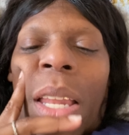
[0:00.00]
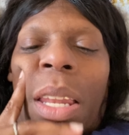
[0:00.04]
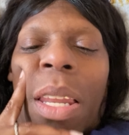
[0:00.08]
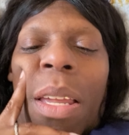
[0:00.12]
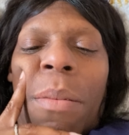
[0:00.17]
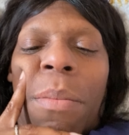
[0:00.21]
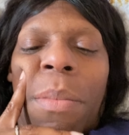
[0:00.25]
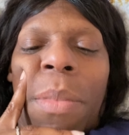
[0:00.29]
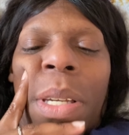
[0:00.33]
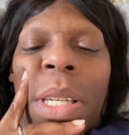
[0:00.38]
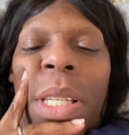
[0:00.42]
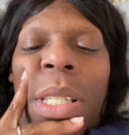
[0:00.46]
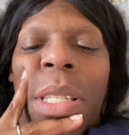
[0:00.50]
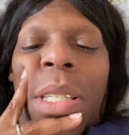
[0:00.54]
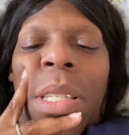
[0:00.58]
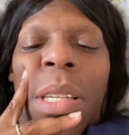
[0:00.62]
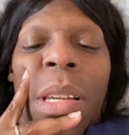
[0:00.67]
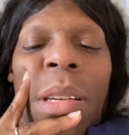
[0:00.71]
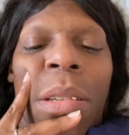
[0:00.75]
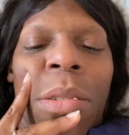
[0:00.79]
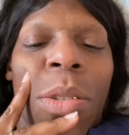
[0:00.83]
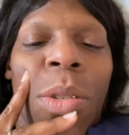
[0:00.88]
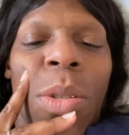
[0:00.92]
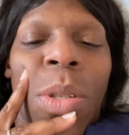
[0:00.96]
Let me
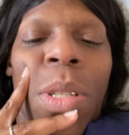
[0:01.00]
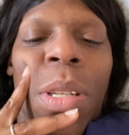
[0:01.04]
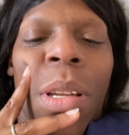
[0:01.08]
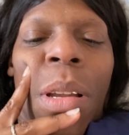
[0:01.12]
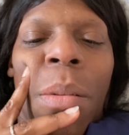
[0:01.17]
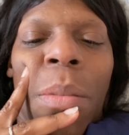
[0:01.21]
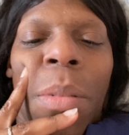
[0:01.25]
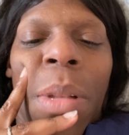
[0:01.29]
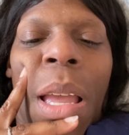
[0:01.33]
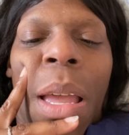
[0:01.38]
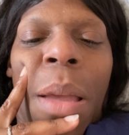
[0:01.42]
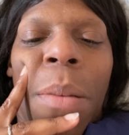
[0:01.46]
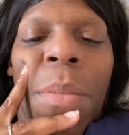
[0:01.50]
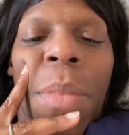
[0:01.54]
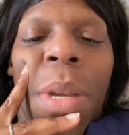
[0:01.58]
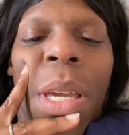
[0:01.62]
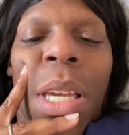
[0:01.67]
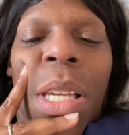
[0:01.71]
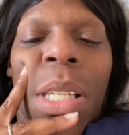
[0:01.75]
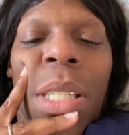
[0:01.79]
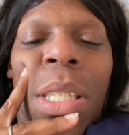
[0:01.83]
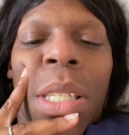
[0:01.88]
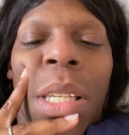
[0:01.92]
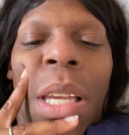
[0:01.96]
tell you something. That
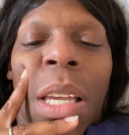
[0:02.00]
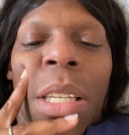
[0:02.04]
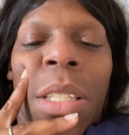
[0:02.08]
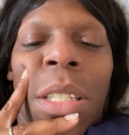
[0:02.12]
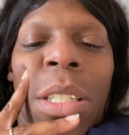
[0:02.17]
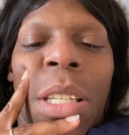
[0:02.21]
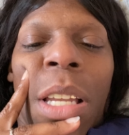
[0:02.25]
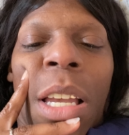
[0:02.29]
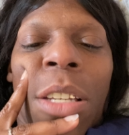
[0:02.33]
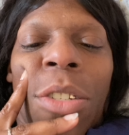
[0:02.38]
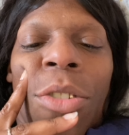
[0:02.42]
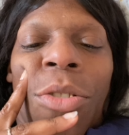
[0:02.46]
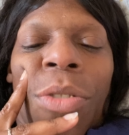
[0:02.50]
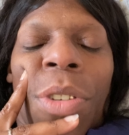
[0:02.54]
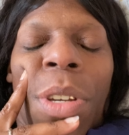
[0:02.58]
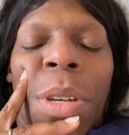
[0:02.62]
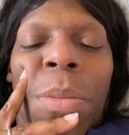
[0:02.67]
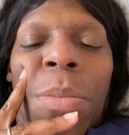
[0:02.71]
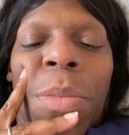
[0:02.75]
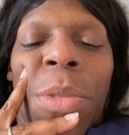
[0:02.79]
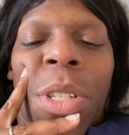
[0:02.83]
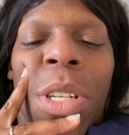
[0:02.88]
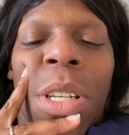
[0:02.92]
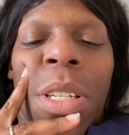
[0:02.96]
man sketched that
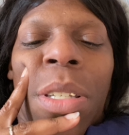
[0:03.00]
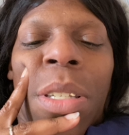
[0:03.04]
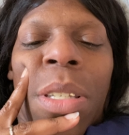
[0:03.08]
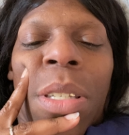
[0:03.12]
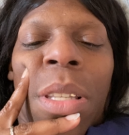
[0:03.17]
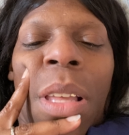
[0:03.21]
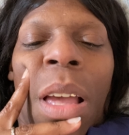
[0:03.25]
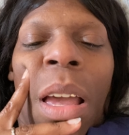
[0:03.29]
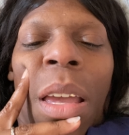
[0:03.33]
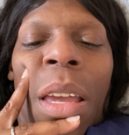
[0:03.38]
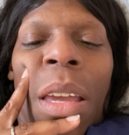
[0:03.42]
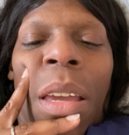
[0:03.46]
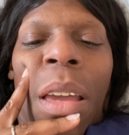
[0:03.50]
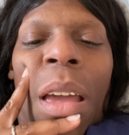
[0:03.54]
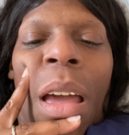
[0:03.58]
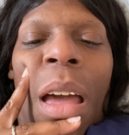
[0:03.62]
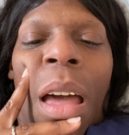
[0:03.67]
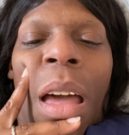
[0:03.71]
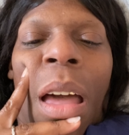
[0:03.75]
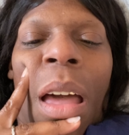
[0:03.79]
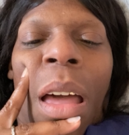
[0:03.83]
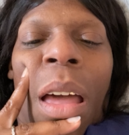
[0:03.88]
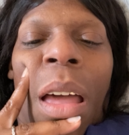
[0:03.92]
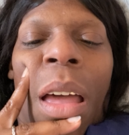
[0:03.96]
dream just like
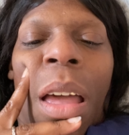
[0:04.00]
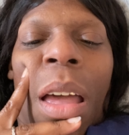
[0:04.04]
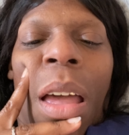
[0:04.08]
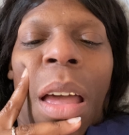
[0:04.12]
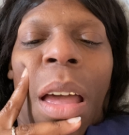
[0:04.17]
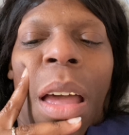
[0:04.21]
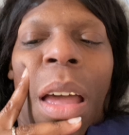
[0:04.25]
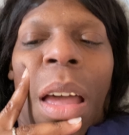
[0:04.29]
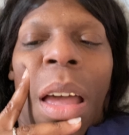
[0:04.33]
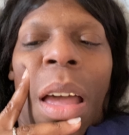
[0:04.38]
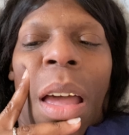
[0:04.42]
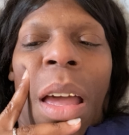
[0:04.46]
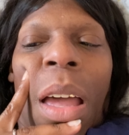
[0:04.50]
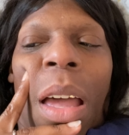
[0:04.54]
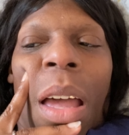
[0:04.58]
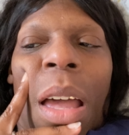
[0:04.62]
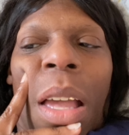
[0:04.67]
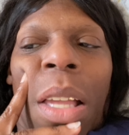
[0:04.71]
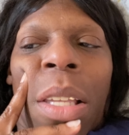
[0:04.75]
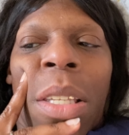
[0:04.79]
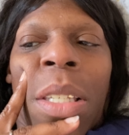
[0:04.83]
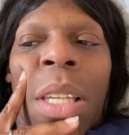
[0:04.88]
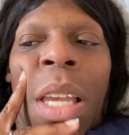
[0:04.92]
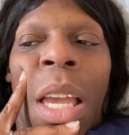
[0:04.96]
I
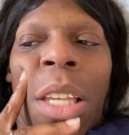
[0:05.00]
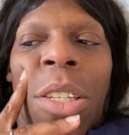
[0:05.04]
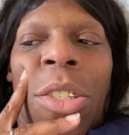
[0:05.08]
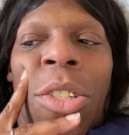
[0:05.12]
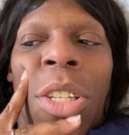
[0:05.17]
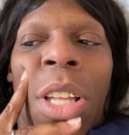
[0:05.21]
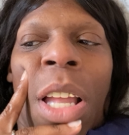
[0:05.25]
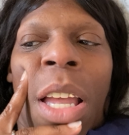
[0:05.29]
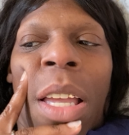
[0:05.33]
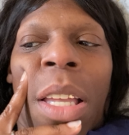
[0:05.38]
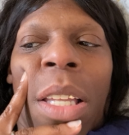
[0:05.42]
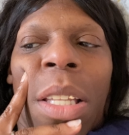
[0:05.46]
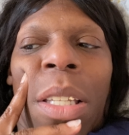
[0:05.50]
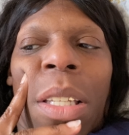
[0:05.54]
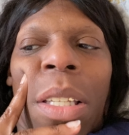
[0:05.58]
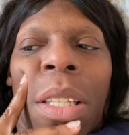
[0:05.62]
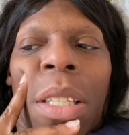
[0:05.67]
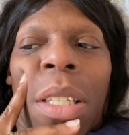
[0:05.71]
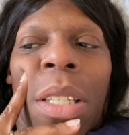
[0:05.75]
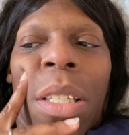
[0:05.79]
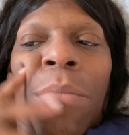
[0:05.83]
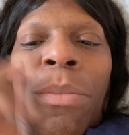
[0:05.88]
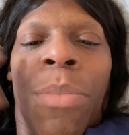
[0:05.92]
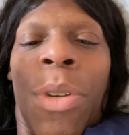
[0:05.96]
sketched that
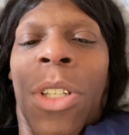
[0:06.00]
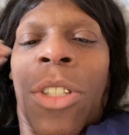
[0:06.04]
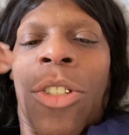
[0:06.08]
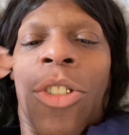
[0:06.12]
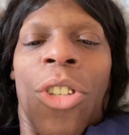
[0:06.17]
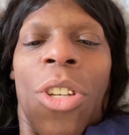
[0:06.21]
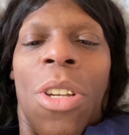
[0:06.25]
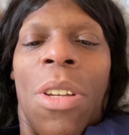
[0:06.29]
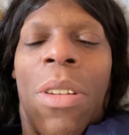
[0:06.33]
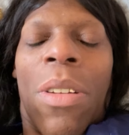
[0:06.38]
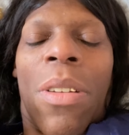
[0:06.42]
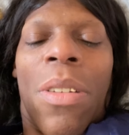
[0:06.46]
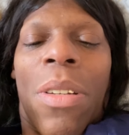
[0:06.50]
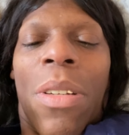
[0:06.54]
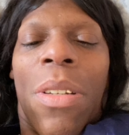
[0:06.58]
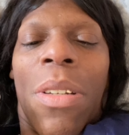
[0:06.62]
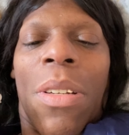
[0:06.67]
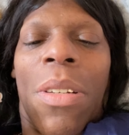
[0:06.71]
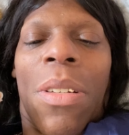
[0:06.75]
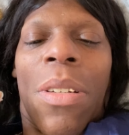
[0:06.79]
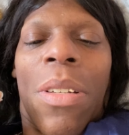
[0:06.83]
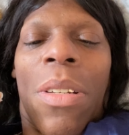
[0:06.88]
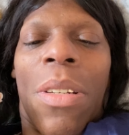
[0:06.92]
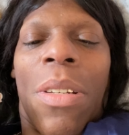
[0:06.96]
picture
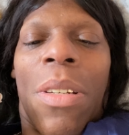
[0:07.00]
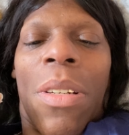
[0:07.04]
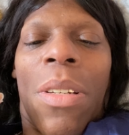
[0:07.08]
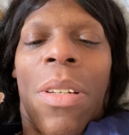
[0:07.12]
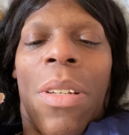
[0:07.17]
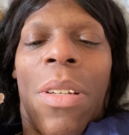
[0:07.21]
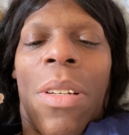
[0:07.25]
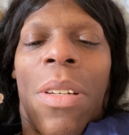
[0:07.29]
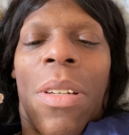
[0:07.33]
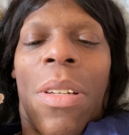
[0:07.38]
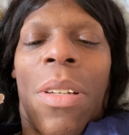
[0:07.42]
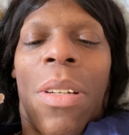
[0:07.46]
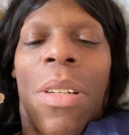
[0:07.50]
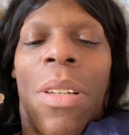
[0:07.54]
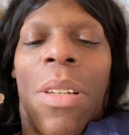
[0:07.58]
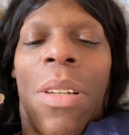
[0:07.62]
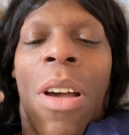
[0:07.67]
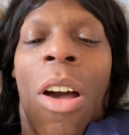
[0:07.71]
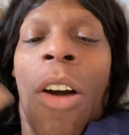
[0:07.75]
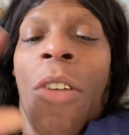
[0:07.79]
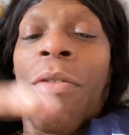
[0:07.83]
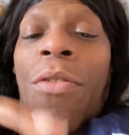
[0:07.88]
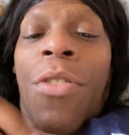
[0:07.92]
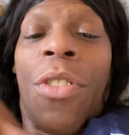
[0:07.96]

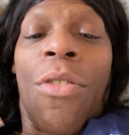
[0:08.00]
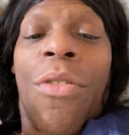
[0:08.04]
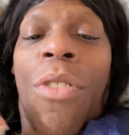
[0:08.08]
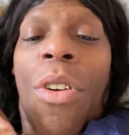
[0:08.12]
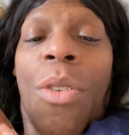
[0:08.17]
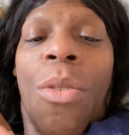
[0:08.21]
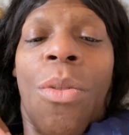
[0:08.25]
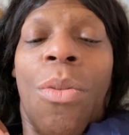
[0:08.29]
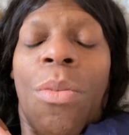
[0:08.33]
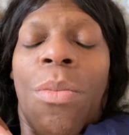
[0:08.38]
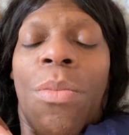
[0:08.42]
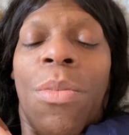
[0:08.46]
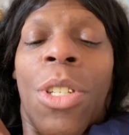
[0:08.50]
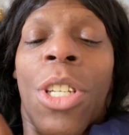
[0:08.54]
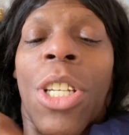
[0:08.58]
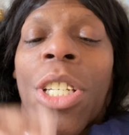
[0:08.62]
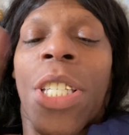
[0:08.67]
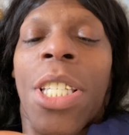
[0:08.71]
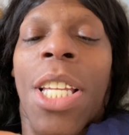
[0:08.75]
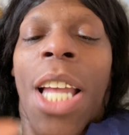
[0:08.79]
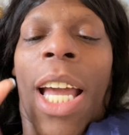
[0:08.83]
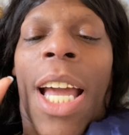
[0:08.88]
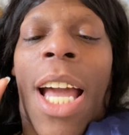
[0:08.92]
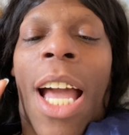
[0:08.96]
of the road,
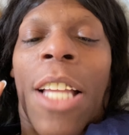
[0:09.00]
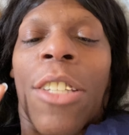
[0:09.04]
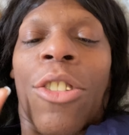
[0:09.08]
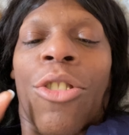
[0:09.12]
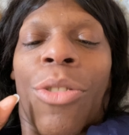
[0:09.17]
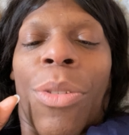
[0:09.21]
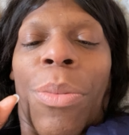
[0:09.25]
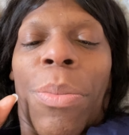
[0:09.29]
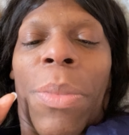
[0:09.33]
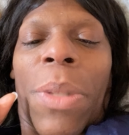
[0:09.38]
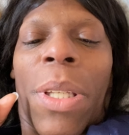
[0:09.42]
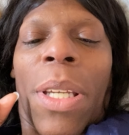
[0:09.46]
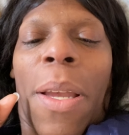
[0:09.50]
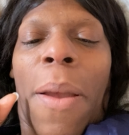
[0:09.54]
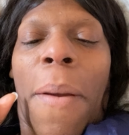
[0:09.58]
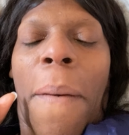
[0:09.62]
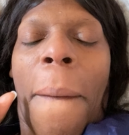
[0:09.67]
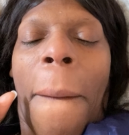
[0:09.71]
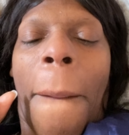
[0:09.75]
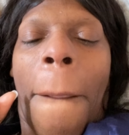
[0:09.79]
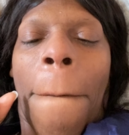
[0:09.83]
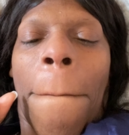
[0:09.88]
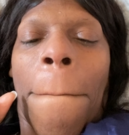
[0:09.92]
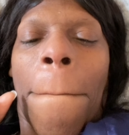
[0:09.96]
just like I dreamt it.
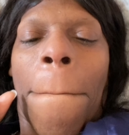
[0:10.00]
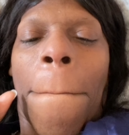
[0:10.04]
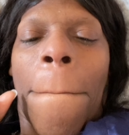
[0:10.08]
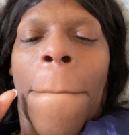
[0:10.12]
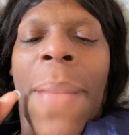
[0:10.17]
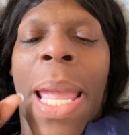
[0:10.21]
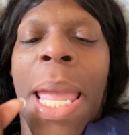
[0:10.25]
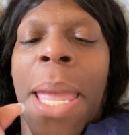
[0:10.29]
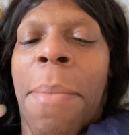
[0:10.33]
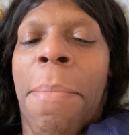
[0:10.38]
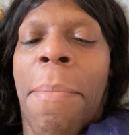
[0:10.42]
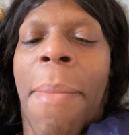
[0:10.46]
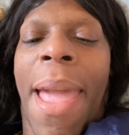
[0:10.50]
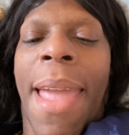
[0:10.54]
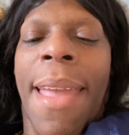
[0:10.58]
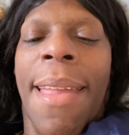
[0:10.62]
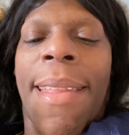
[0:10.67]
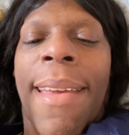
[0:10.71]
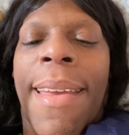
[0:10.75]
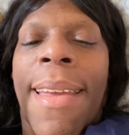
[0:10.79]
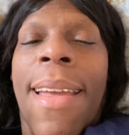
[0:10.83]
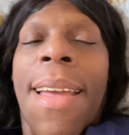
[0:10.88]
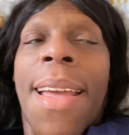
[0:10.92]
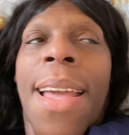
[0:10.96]
He
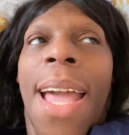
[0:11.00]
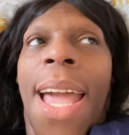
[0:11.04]
made it.